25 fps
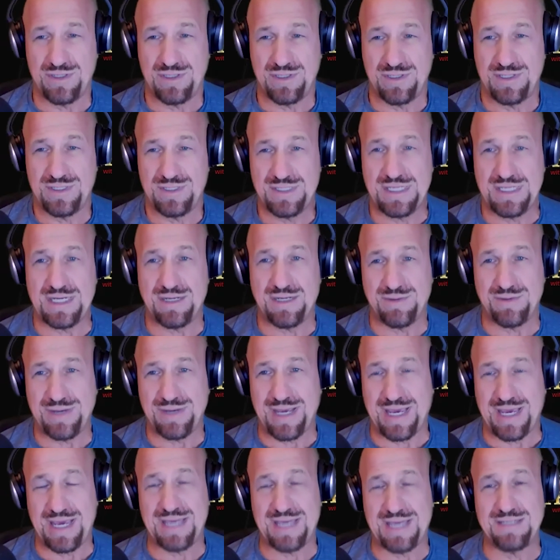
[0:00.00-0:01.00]

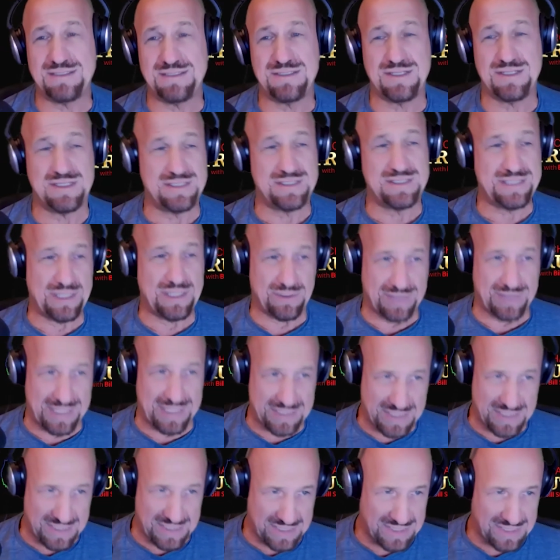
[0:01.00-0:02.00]

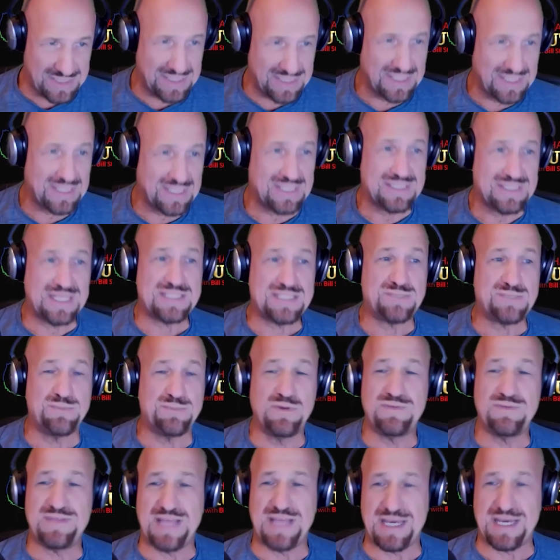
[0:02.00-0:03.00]
let's
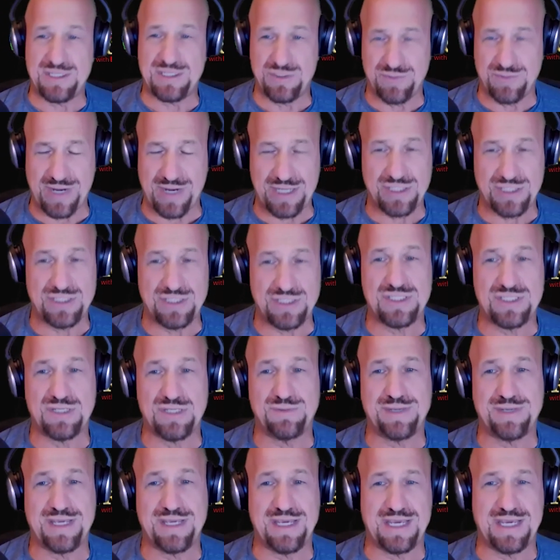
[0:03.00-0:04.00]
move in that direction so
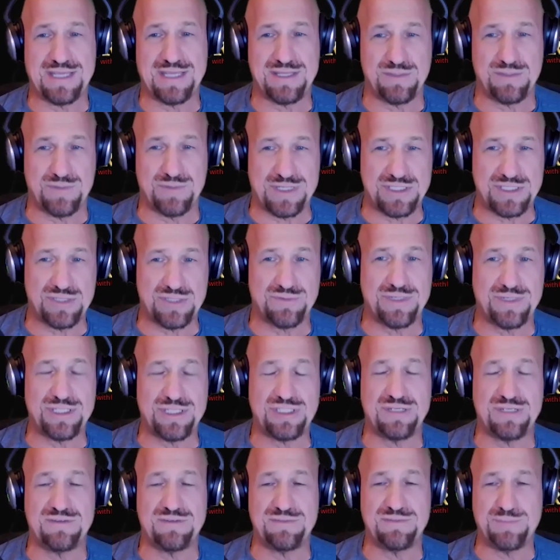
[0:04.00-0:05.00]
we can get the
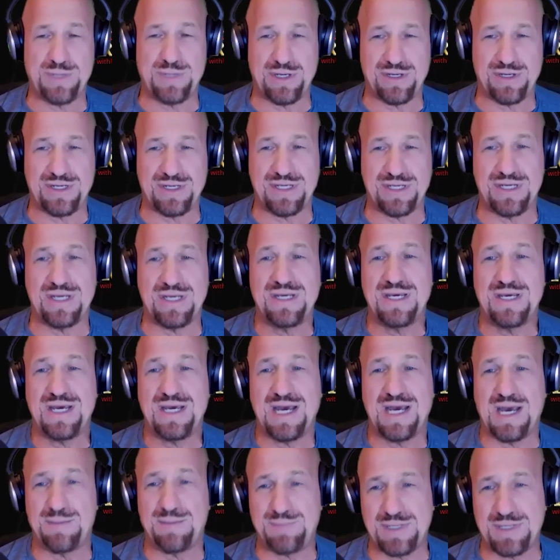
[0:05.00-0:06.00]
restoration of America
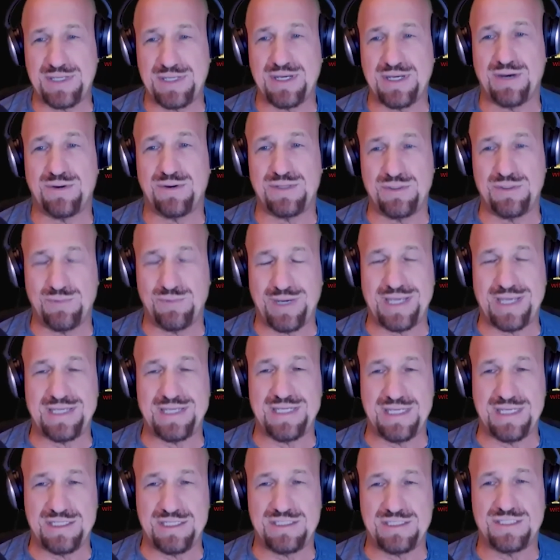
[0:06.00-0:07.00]
up and going the way it
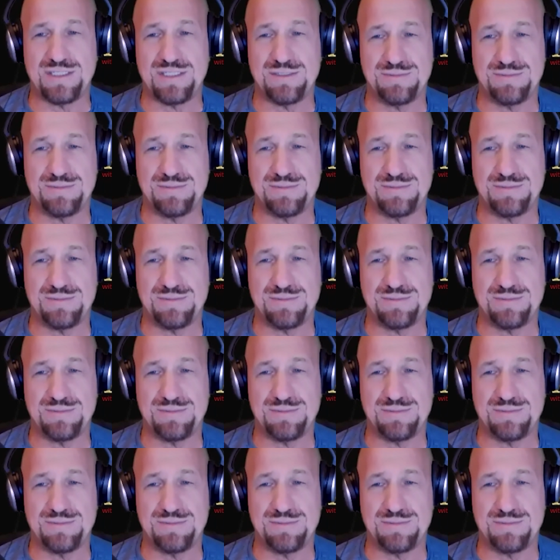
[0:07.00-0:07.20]
needs to.